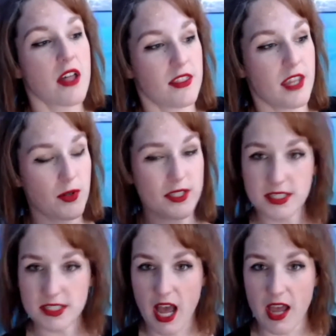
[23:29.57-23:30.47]
There was a
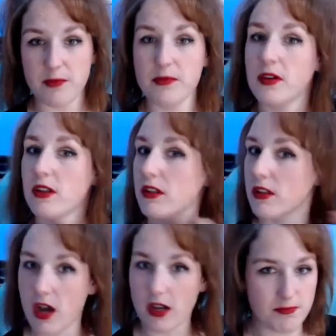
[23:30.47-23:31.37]
time
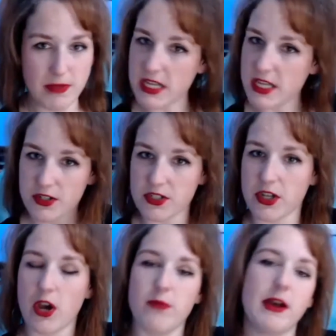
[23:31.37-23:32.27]
many years
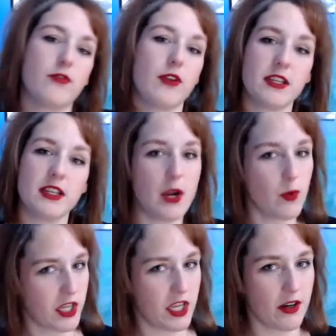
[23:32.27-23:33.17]
ago, my friend and I
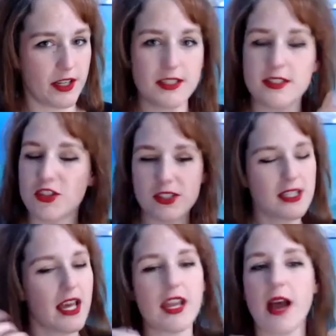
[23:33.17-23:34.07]
were curious, just
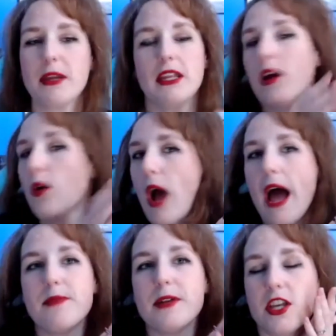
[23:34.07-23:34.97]
like, I mean,
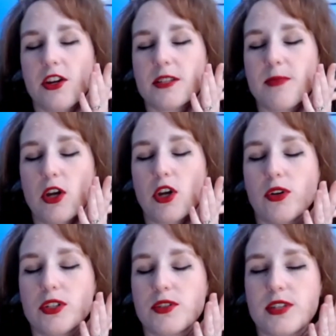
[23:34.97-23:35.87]
I've been curious about
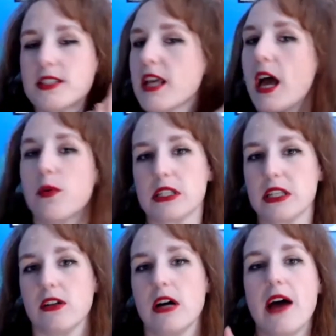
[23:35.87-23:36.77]
ghosts since I was little.